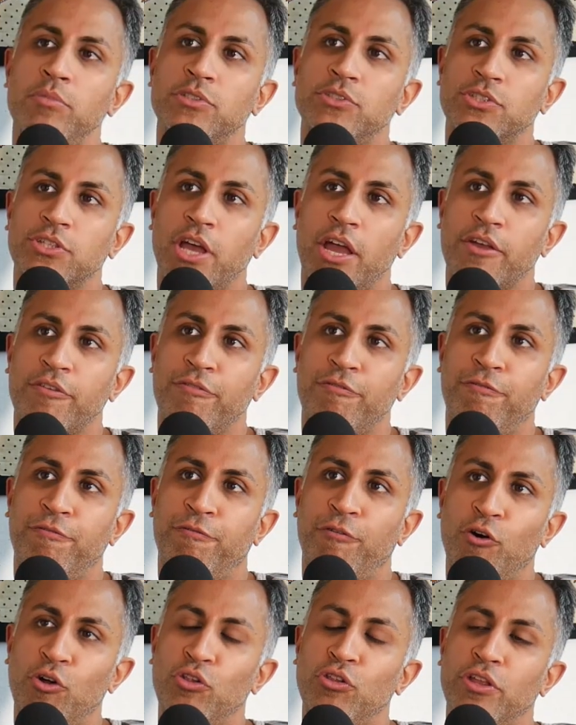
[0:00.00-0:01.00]
is like
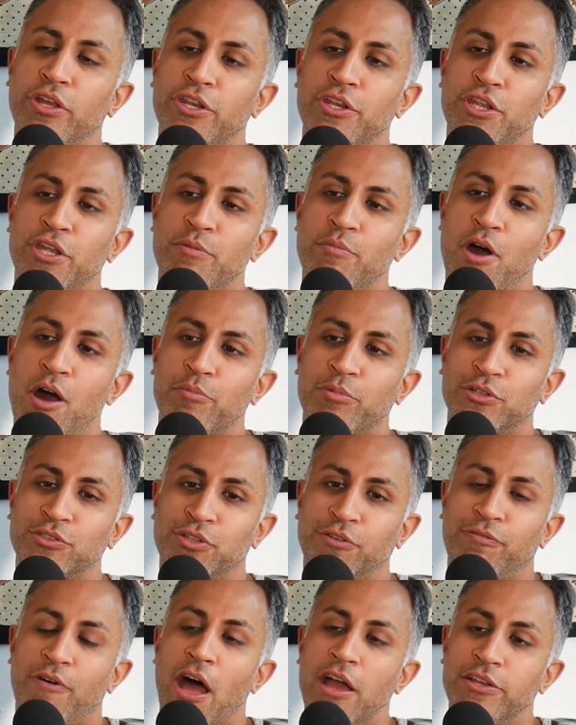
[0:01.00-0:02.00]
full Indian mom because
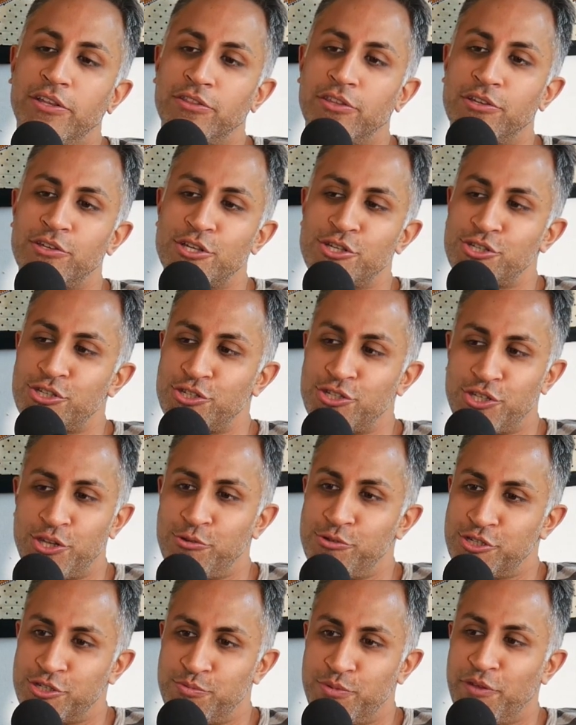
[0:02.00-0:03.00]
if I did the dishes, she
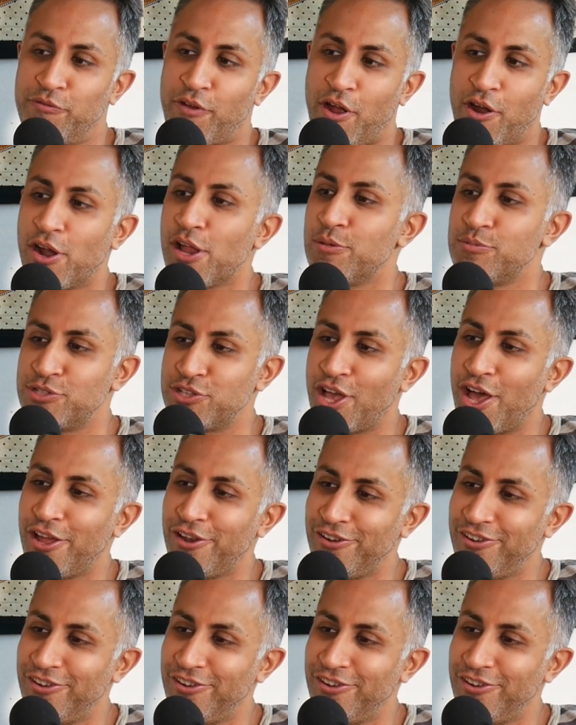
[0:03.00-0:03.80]
would just be very upset.